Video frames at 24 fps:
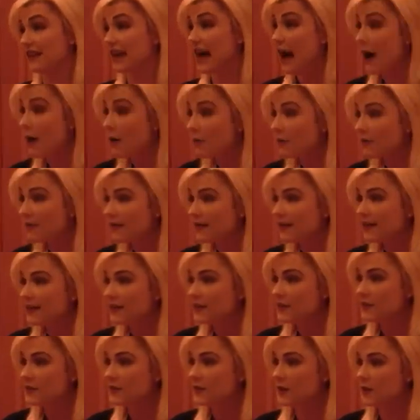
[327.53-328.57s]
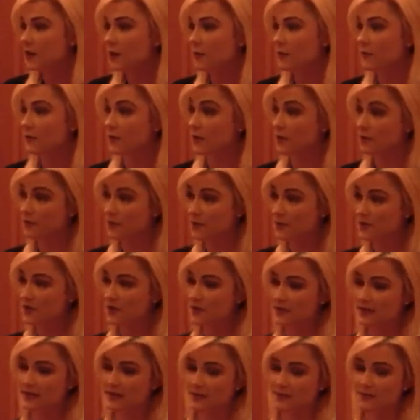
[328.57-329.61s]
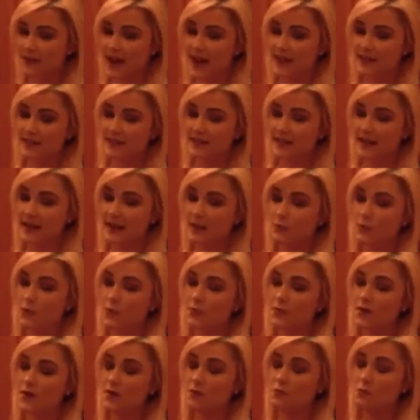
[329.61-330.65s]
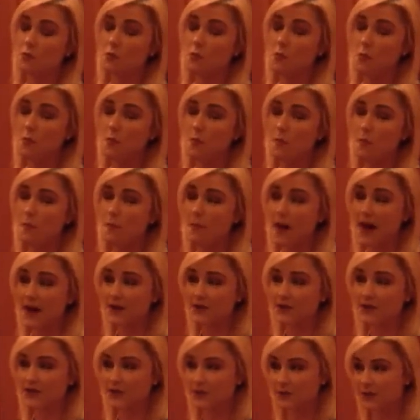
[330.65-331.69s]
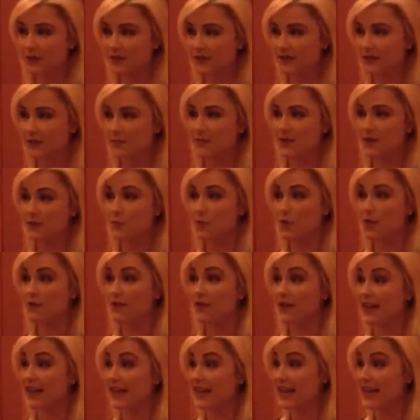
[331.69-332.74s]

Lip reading: it out for the future is the fact that it will be better suited to be more of a